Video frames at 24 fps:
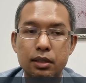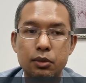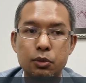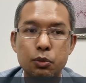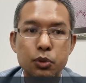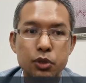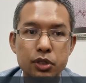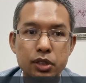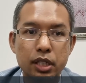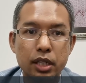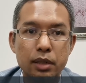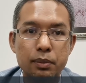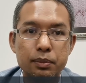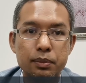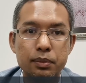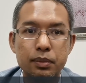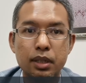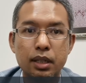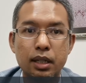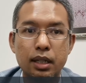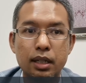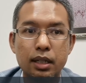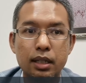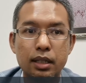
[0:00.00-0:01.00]

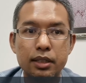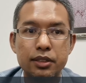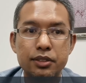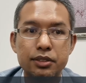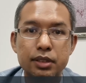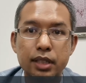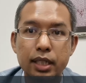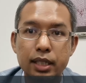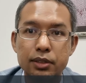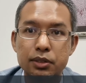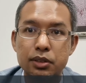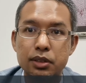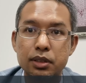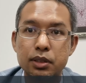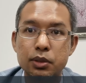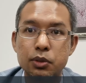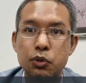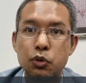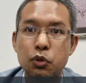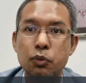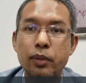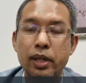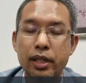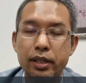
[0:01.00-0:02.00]
Muslim
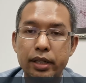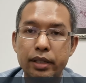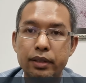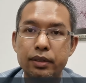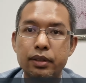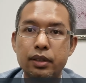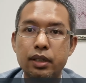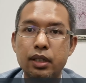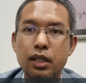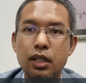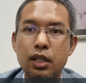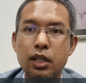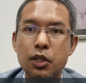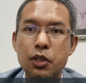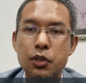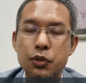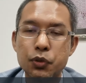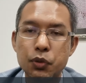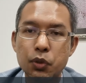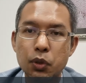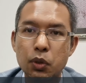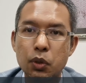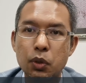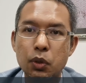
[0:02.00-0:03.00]
instructor to marry.
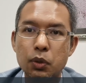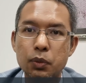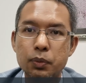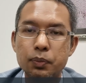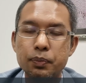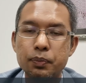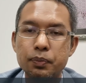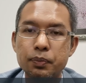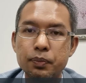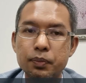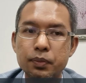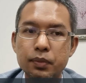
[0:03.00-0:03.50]
So